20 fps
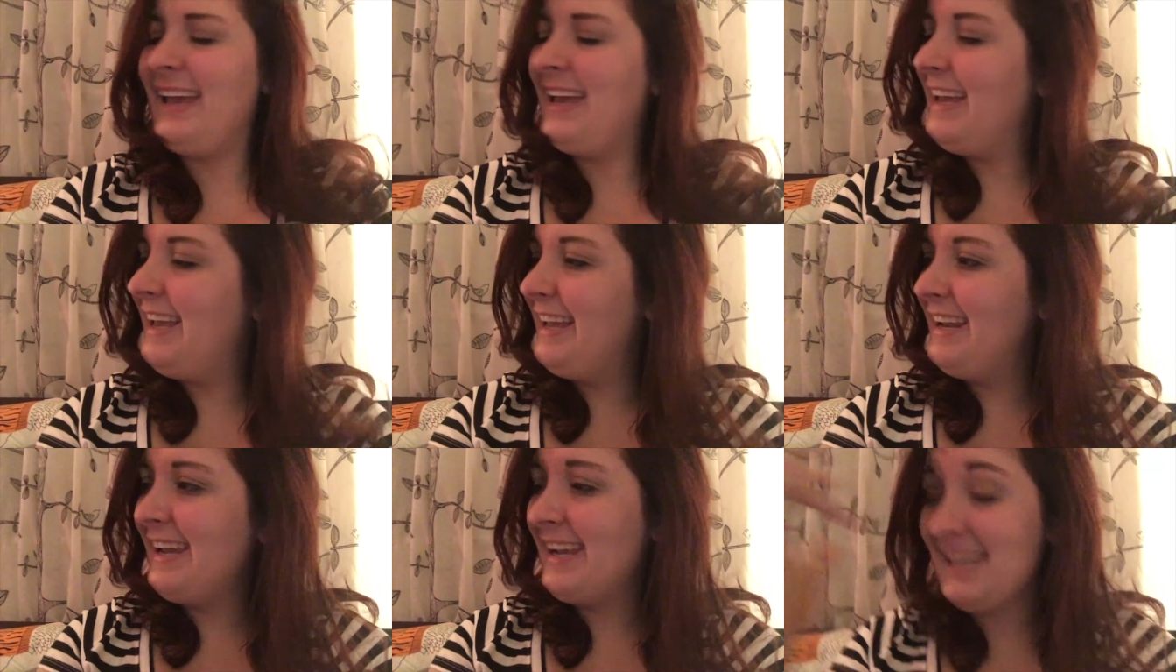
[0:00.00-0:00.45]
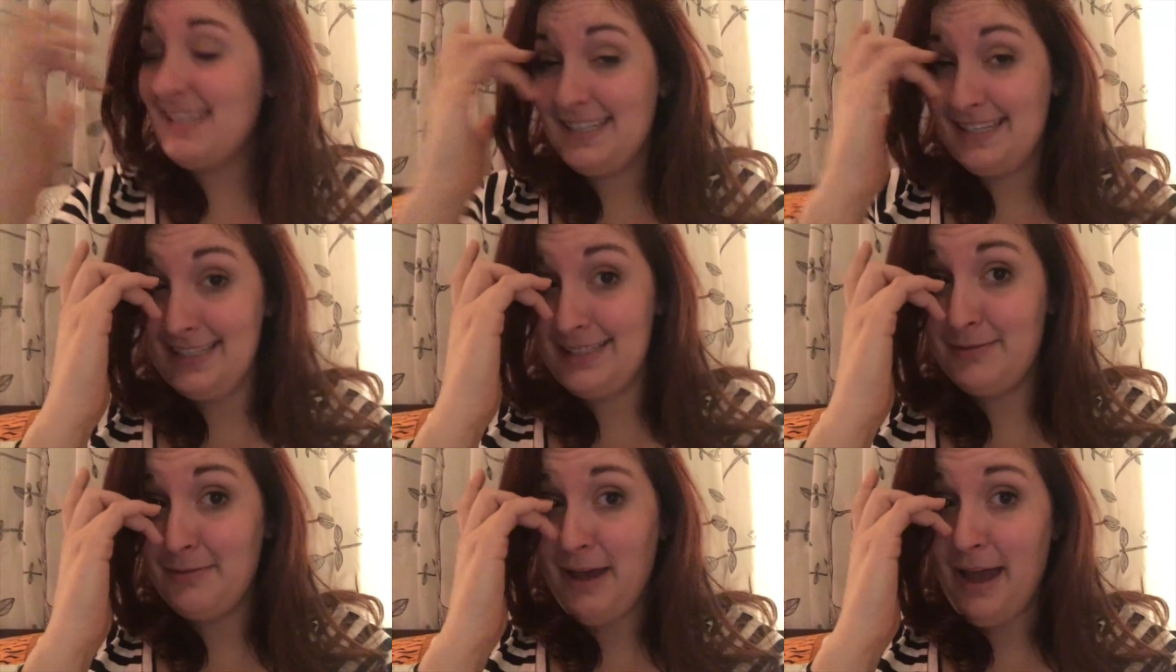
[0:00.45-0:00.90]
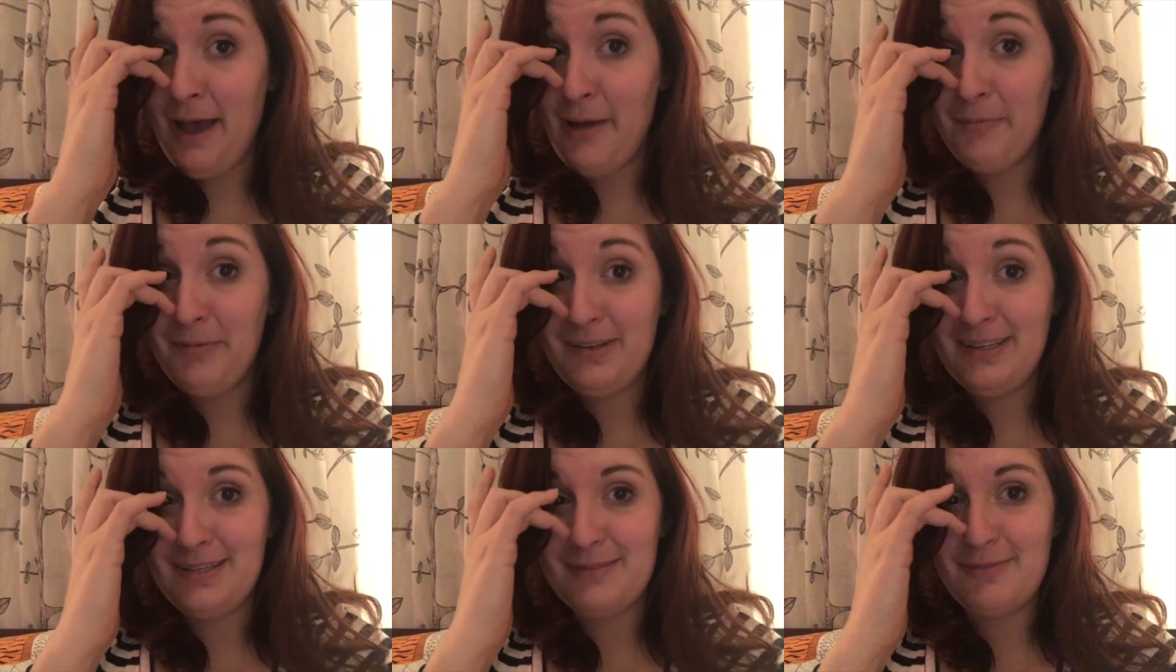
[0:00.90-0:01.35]
And I guess this is what
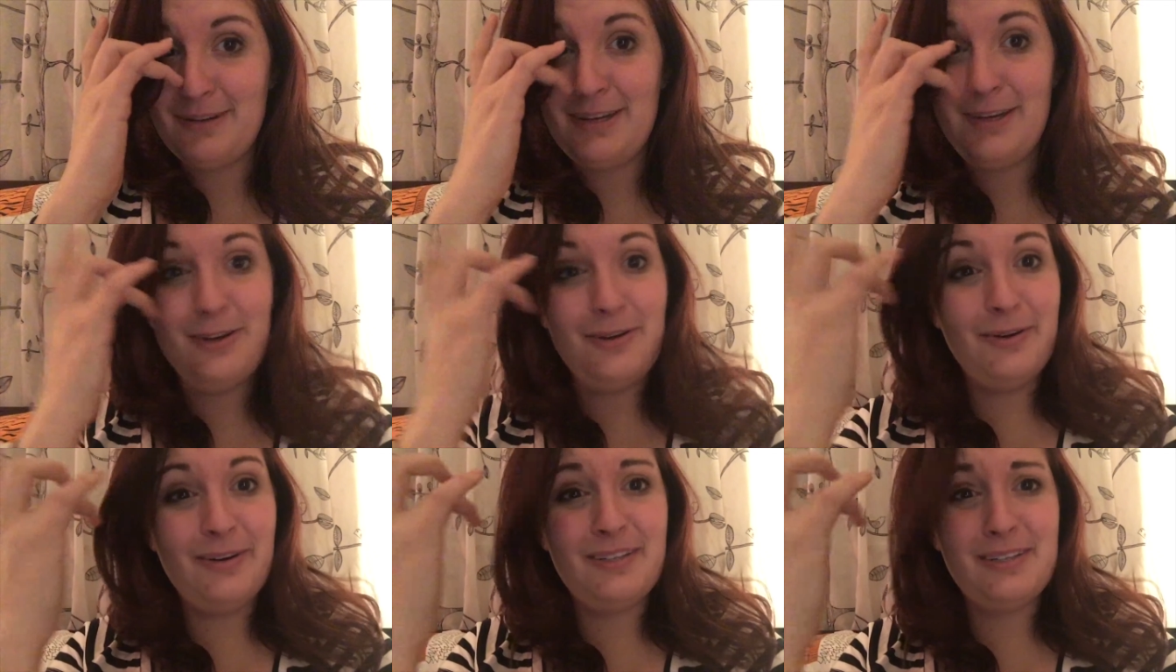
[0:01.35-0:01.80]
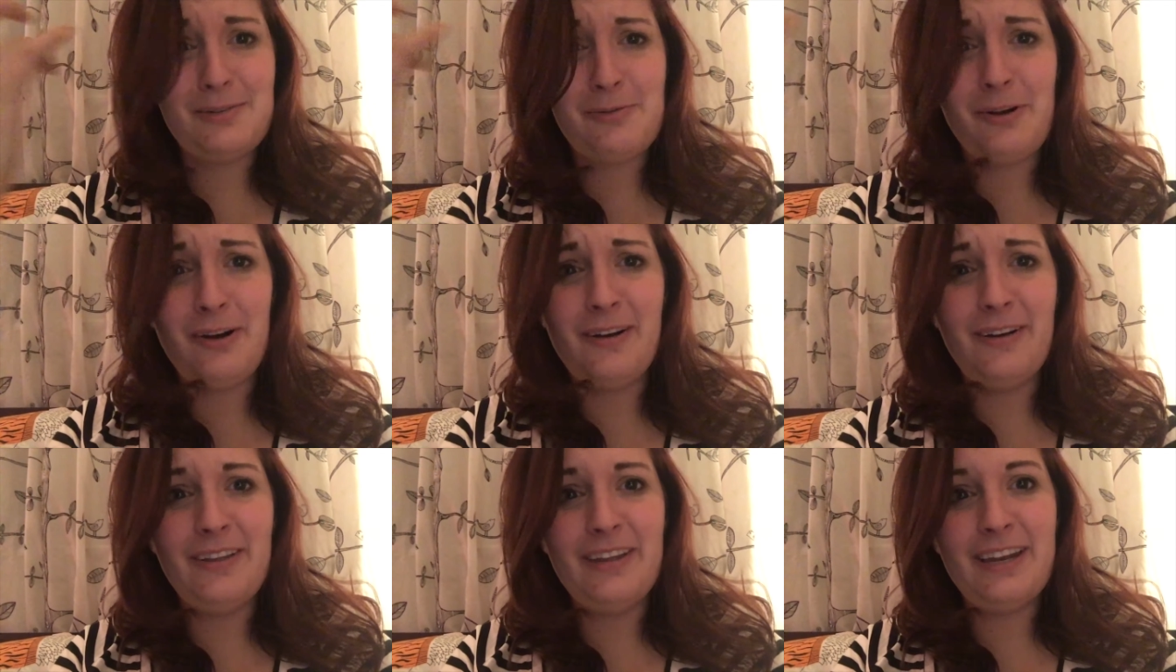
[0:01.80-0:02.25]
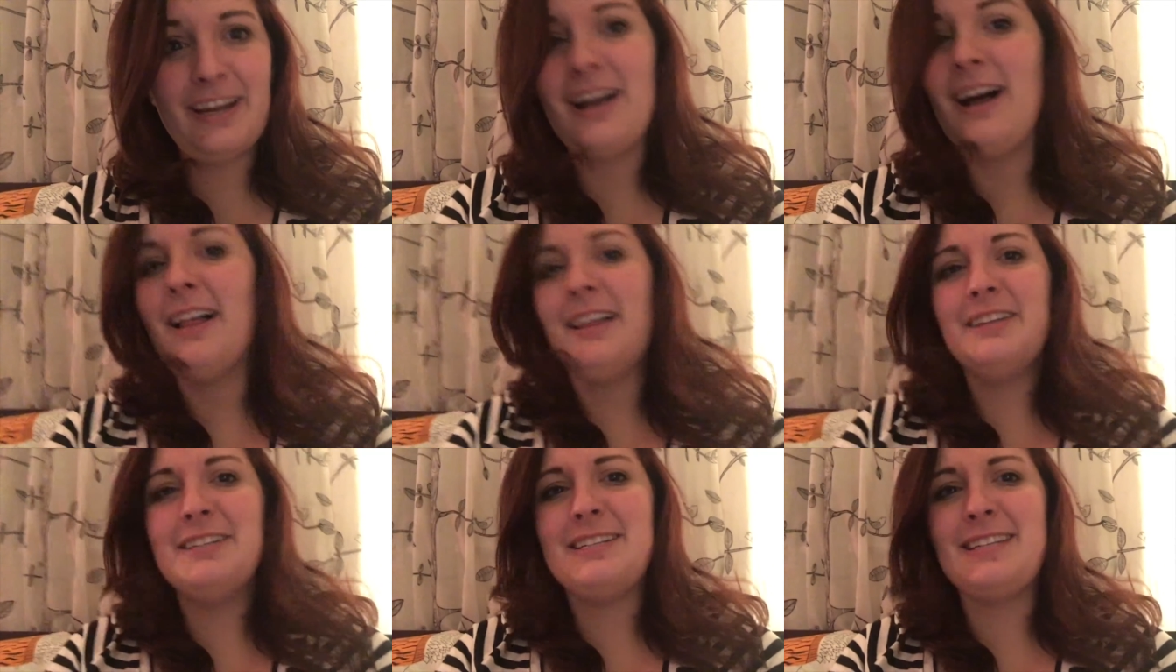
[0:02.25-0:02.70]
happens when you're a squirrel in a
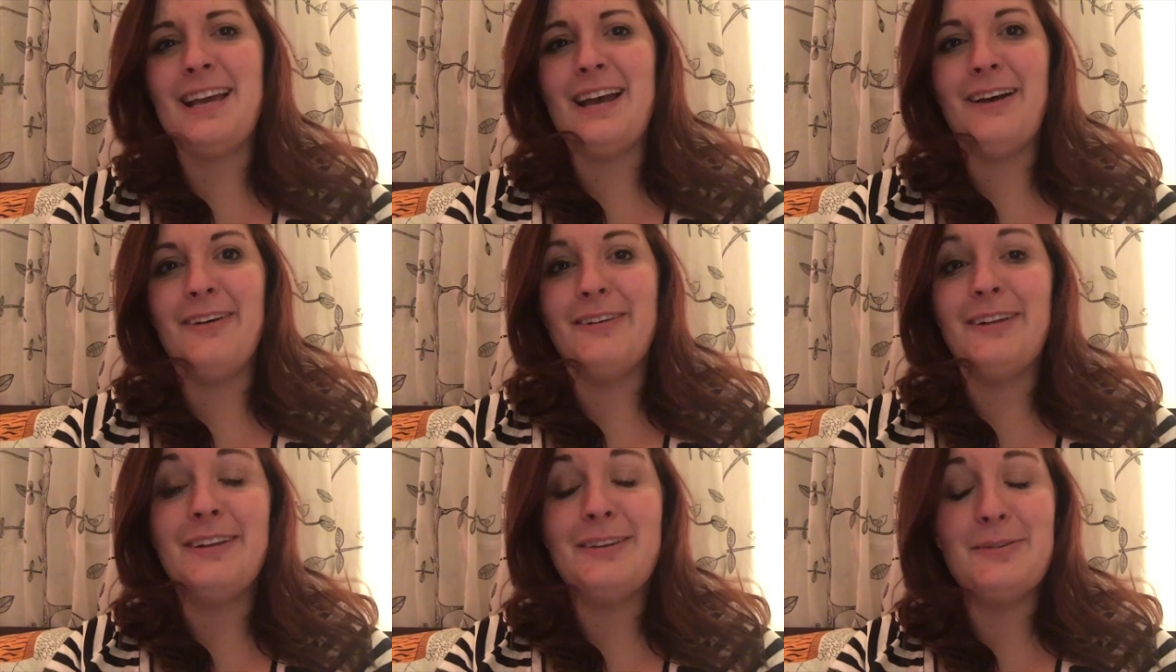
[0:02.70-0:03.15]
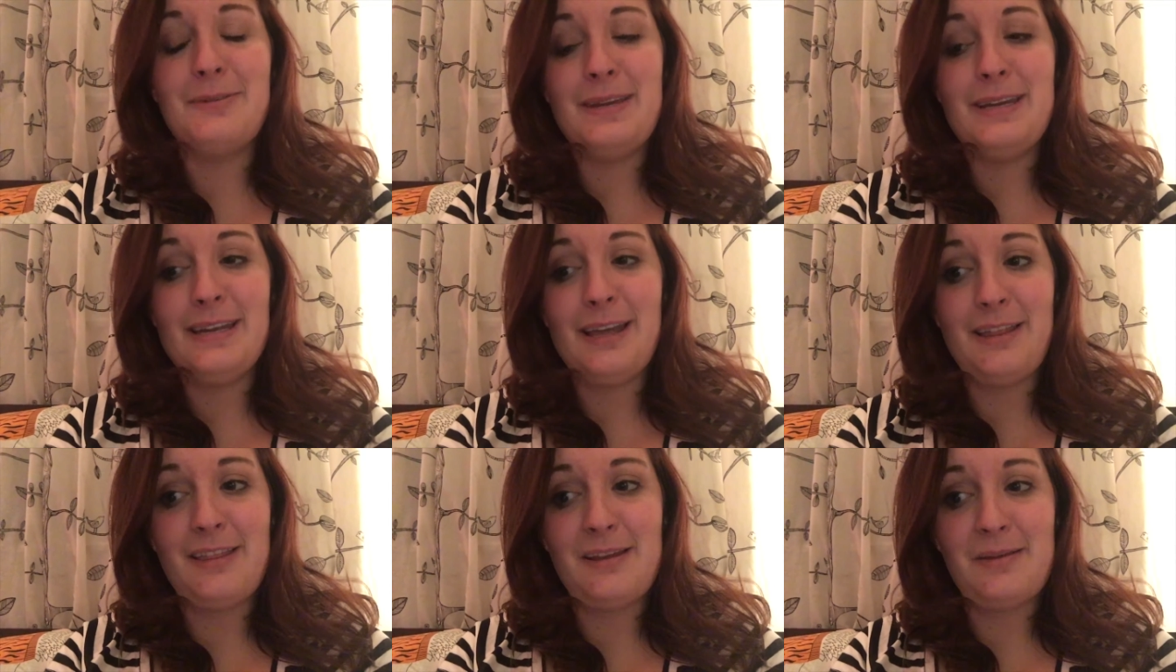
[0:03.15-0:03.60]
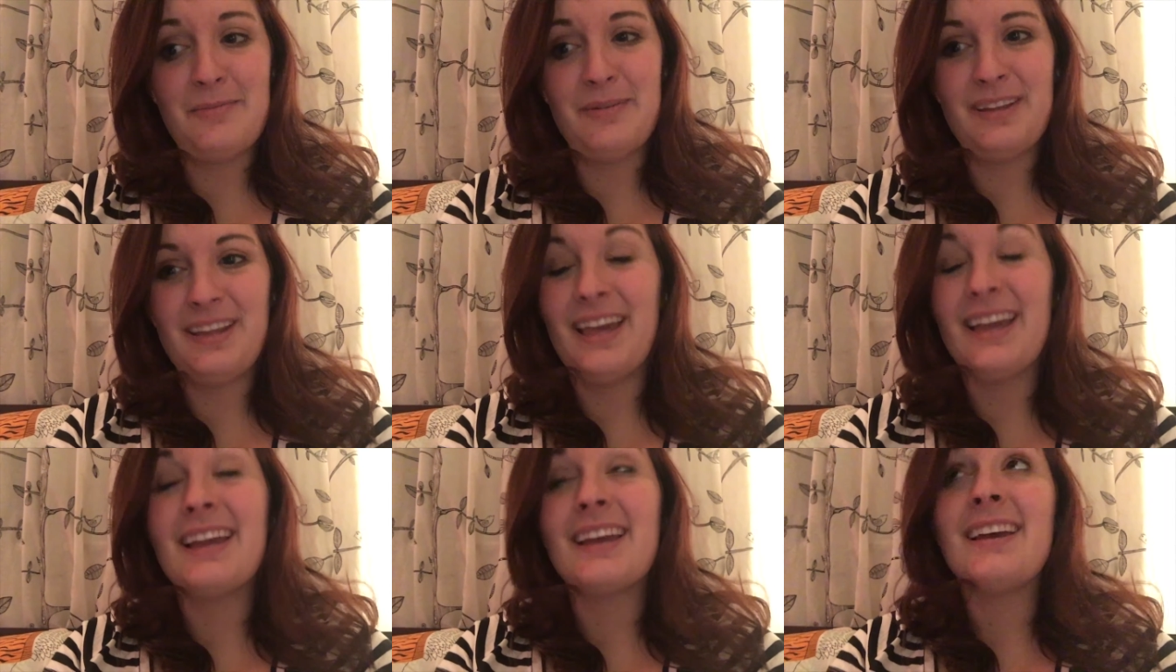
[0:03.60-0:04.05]
college town and you eat nothing
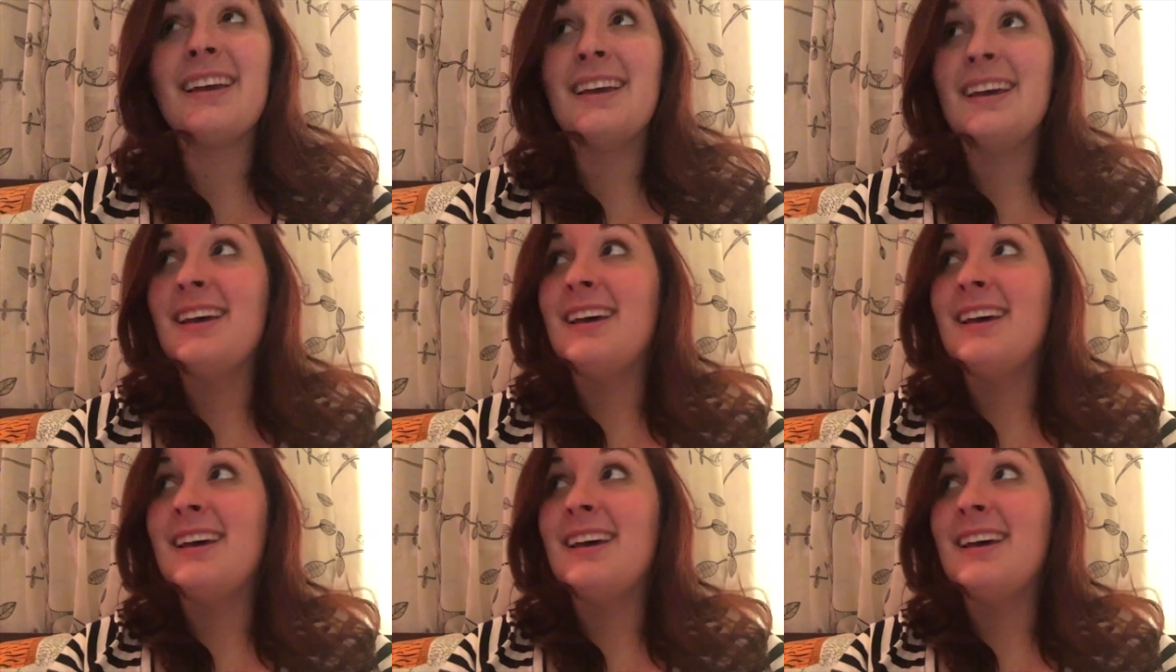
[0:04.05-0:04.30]
but, like,